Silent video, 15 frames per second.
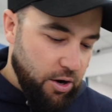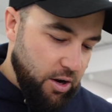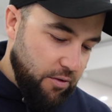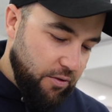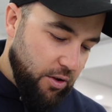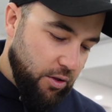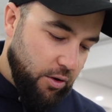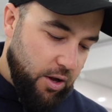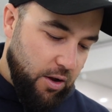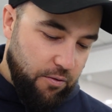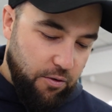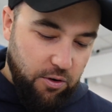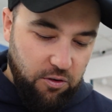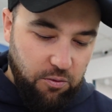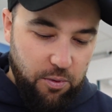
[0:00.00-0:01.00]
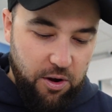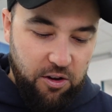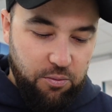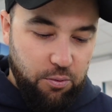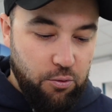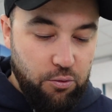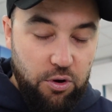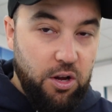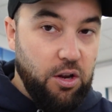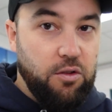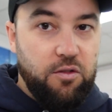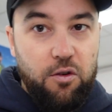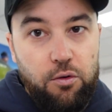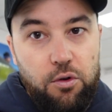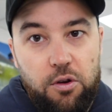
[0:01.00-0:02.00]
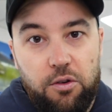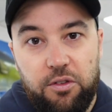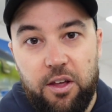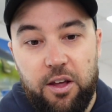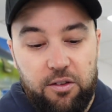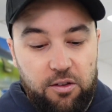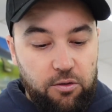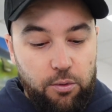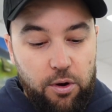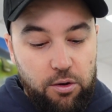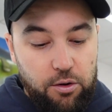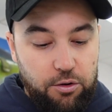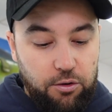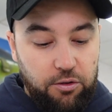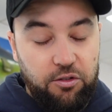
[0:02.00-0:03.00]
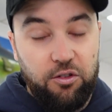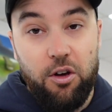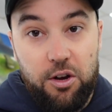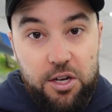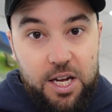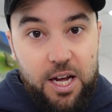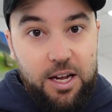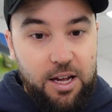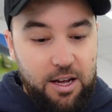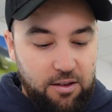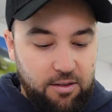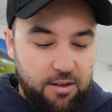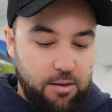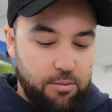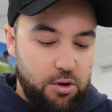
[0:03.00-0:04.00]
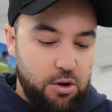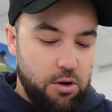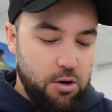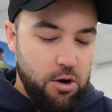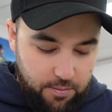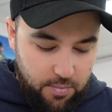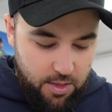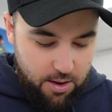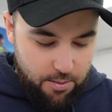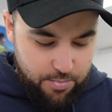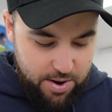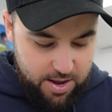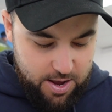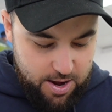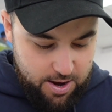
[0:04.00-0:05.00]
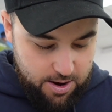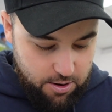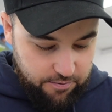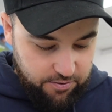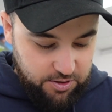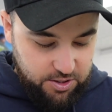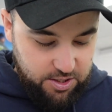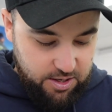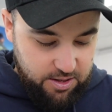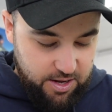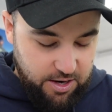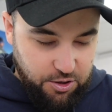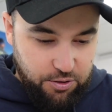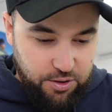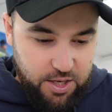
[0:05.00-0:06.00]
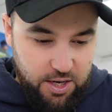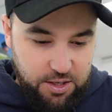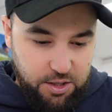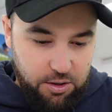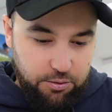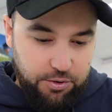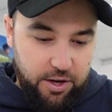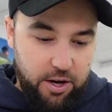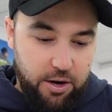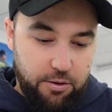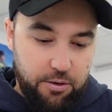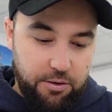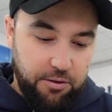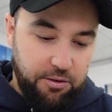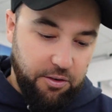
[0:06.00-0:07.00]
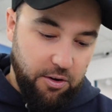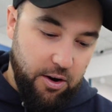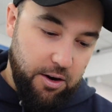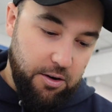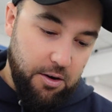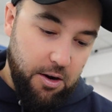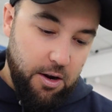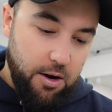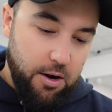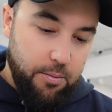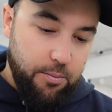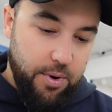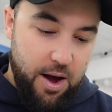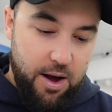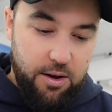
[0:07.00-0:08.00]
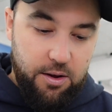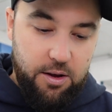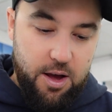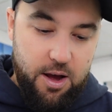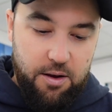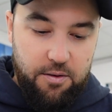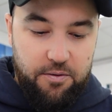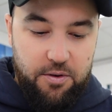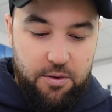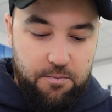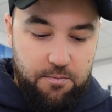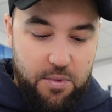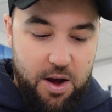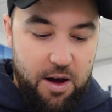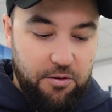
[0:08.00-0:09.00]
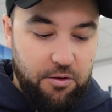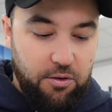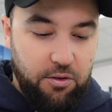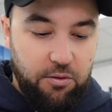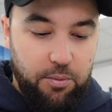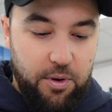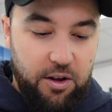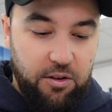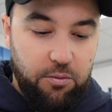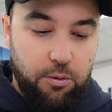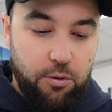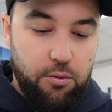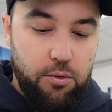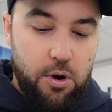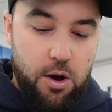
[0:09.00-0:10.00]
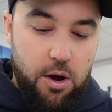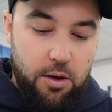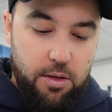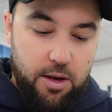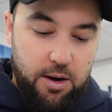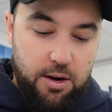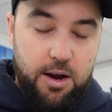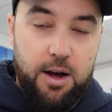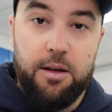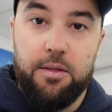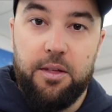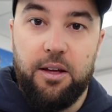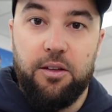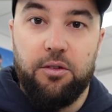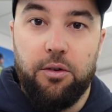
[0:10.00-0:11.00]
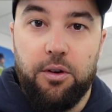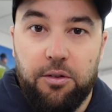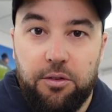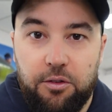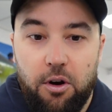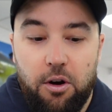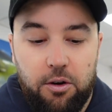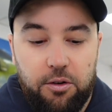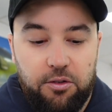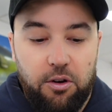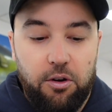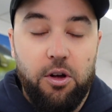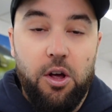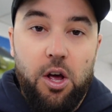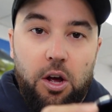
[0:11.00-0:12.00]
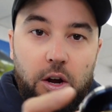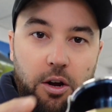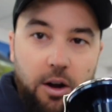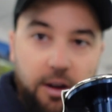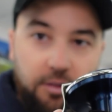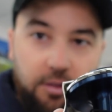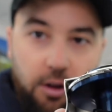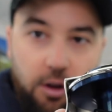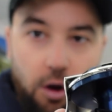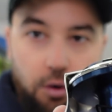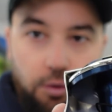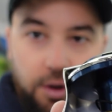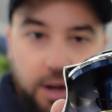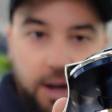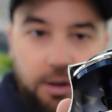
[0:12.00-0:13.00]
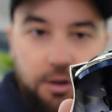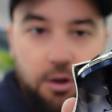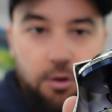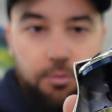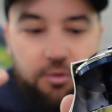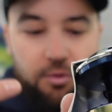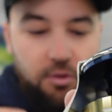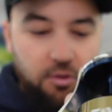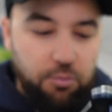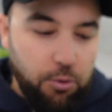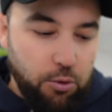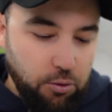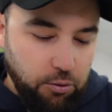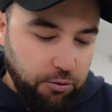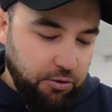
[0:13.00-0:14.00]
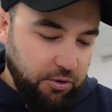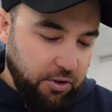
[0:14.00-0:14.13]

if you're looking for a spare spool, you can still use these as well on your Certate SW. But yeah, obviously they do say Saltiga on the side. But yeah, if you're after a spare spool, then these are in stock. So guys, the gold egg knobs and the spools,